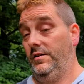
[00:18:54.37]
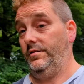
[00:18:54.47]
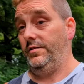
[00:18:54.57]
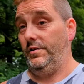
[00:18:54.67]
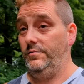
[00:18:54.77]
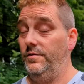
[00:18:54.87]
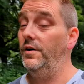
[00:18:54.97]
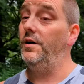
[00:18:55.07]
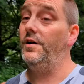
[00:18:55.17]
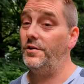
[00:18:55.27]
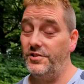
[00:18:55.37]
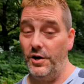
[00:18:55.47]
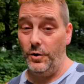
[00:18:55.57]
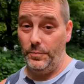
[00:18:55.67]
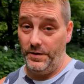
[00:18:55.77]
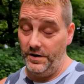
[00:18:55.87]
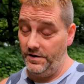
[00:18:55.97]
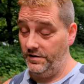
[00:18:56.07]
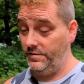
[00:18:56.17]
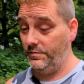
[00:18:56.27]
So here's to hoping.
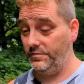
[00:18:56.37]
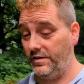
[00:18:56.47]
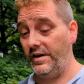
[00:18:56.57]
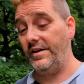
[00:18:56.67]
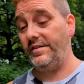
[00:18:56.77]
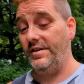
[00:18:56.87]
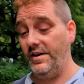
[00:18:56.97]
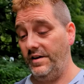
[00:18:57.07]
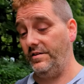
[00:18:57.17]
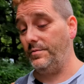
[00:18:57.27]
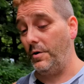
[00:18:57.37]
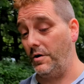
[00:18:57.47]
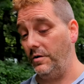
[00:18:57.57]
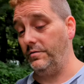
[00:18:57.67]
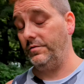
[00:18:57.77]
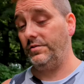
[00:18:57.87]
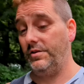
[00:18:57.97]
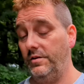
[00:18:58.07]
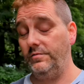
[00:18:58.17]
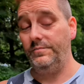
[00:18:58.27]
I got tonight and tomorrow,
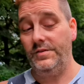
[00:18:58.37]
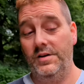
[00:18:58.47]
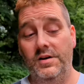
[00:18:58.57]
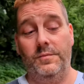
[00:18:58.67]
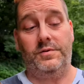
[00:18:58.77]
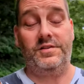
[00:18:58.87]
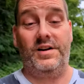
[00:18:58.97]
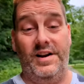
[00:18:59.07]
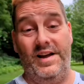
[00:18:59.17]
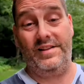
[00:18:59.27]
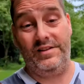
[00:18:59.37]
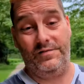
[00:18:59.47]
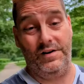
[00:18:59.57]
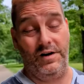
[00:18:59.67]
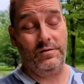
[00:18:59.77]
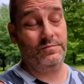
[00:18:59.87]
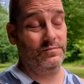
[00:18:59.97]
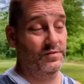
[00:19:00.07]
so plus I got to edit this video.